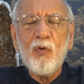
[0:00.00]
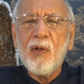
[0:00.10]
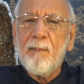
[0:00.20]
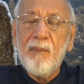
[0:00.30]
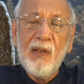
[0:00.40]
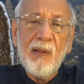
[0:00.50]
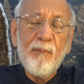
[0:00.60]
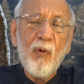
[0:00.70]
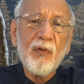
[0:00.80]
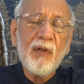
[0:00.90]
You can meet
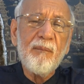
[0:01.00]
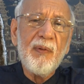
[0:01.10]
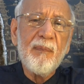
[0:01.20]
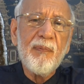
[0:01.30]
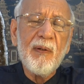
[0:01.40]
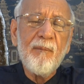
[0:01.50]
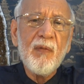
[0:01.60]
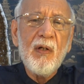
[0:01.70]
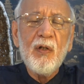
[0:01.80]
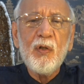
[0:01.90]
important people.
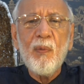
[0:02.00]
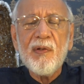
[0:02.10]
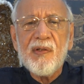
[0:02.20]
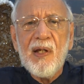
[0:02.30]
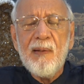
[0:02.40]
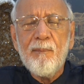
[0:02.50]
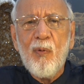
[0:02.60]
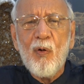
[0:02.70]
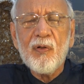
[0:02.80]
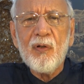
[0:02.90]
You will say
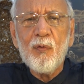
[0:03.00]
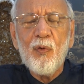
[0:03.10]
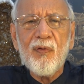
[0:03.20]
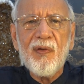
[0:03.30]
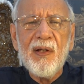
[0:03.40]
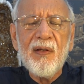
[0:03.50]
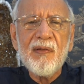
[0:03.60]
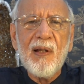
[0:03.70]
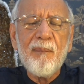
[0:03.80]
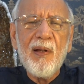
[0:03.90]
important good
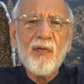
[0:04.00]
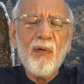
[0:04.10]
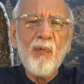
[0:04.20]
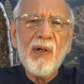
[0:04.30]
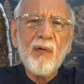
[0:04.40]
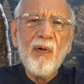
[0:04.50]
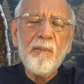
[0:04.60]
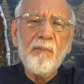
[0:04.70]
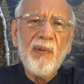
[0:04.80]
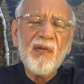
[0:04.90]
things at place of work or
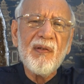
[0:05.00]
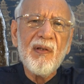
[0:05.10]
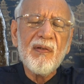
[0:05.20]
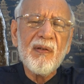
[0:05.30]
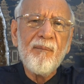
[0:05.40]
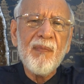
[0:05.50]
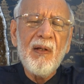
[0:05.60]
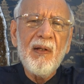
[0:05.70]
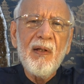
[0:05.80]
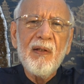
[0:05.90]
in business.
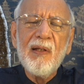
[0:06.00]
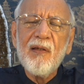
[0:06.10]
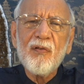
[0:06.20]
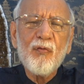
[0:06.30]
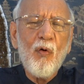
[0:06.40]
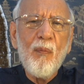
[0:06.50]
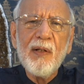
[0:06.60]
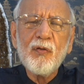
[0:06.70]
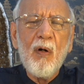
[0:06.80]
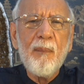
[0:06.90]
There's so
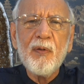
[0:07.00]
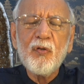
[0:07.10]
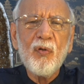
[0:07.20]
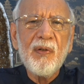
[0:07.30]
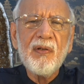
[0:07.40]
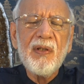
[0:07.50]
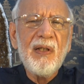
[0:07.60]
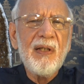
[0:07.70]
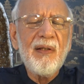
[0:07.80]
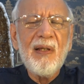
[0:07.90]
much
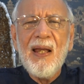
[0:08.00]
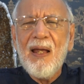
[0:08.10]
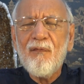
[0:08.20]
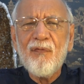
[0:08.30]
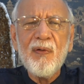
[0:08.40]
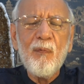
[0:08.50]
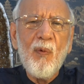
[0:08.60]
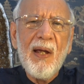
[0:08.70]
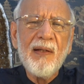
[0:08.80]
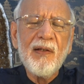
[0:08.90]
opportunity
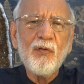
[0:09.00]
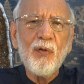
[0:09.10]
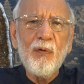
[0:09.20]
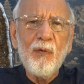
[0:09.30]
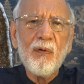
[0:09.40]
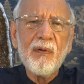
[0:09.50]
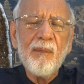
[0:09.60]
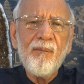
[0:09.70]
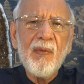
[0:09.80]
everywhere that you look.